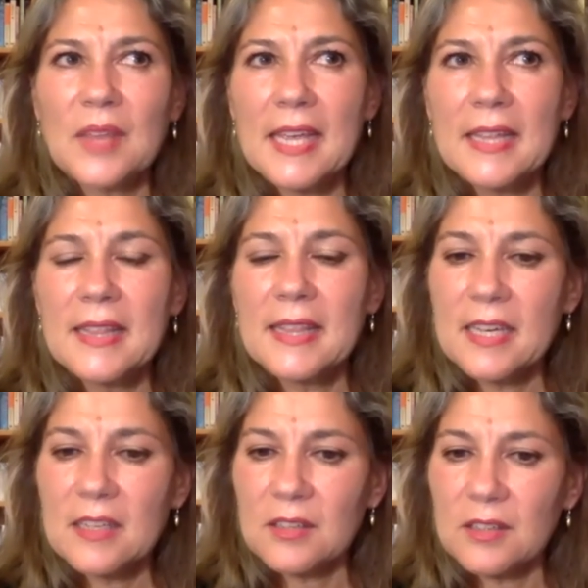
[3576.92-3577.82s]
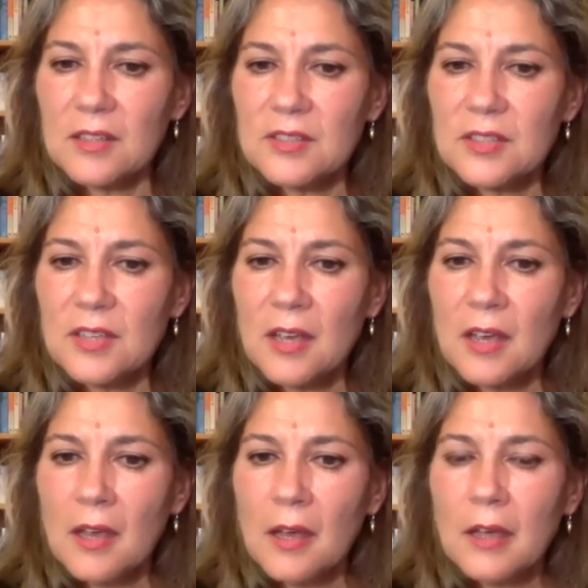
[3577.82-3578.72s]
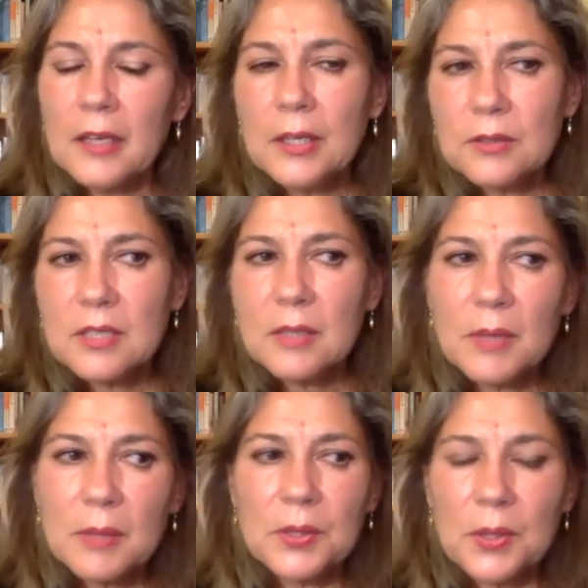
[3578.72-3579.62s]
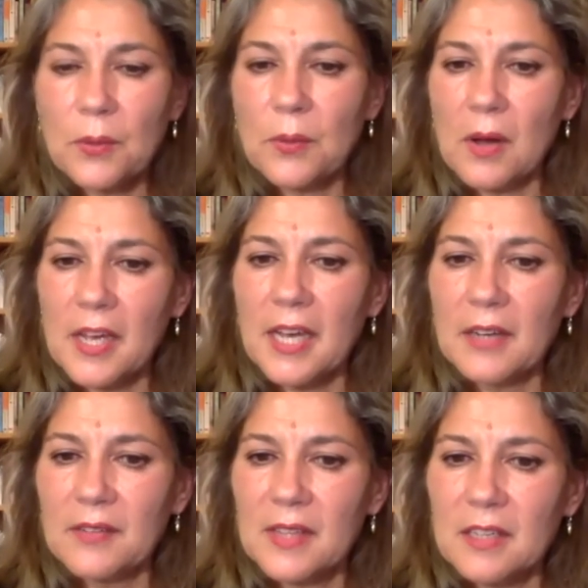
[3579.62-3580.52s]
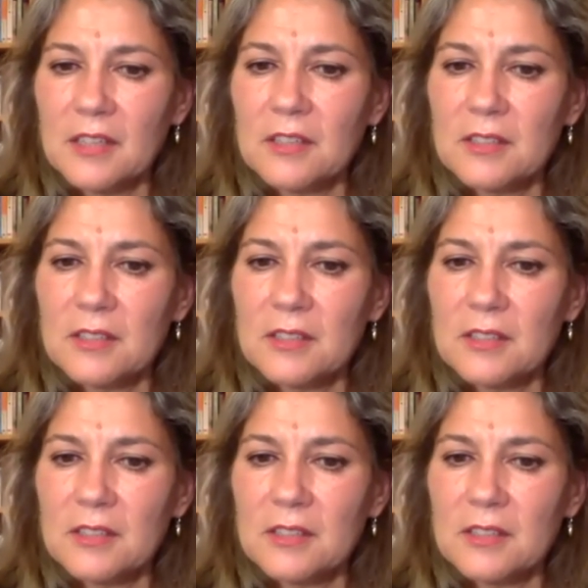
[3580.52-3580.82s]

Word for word: in theaters, usually people don't walk out of theaters.